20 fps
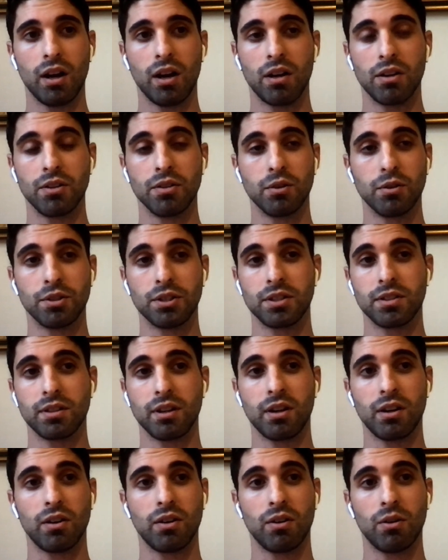uh, you know,
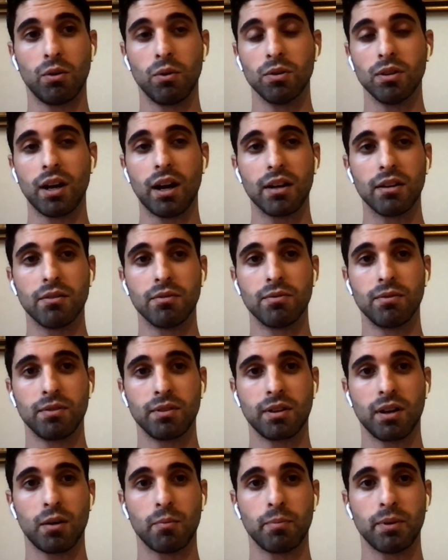just a whole lot
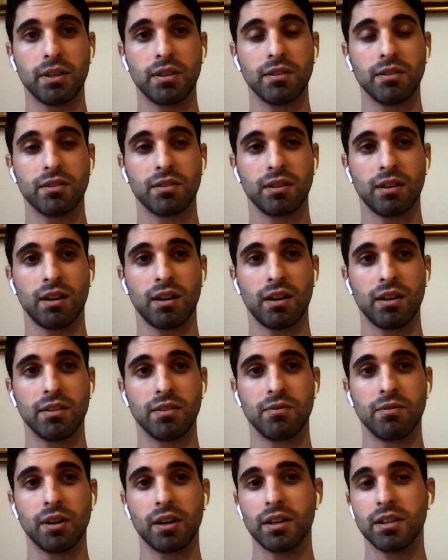of companies uh,
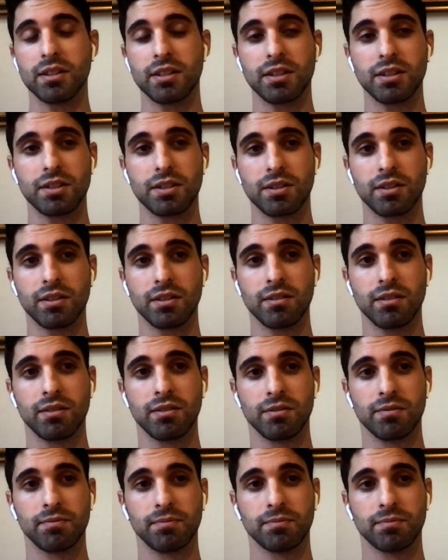in various industries.